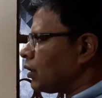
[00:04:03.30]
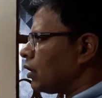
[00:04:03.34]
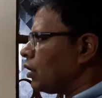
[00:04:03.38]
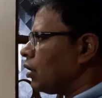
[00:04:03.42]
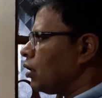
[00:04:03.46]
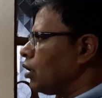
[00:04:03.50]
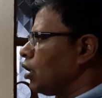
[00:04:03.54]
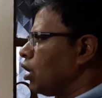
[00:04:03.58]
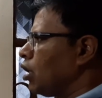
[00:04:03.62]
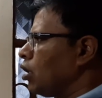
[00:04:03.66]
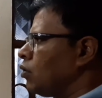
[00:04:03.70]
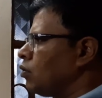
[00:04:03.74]

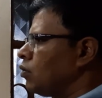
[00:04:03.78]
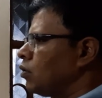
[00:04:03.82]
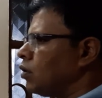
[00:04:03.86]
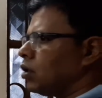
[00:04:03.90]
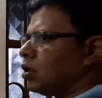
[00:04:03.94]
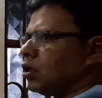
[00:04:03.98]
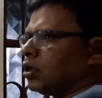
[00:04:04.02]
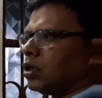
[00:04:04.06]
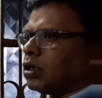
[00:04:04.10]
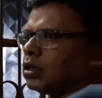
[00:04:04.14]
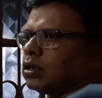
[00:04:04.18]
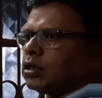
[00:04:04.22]
Now
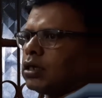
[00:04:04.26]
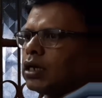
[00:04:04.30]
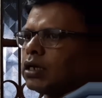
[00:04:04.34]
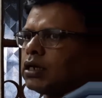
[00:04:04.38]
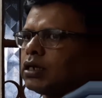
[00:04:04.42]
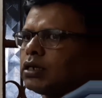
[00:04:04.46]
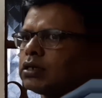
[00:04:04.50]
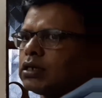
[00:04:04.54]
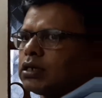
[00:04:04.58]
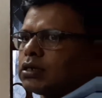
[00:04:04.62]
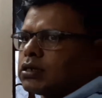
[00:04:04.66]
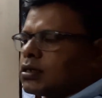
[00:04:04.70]
there
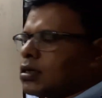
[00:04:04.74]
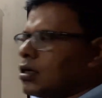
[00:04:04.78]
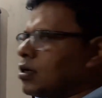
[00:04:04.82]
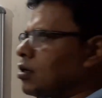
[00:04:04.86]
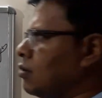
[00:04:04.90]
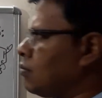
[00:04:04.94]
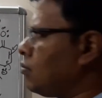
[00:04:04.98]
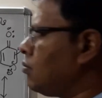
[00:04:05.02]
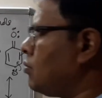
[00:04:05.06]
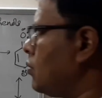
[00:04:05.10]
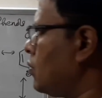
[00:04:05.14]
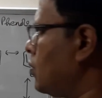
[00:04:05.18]
is a
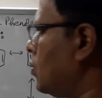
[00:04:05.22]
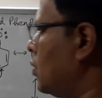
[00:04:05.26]
term.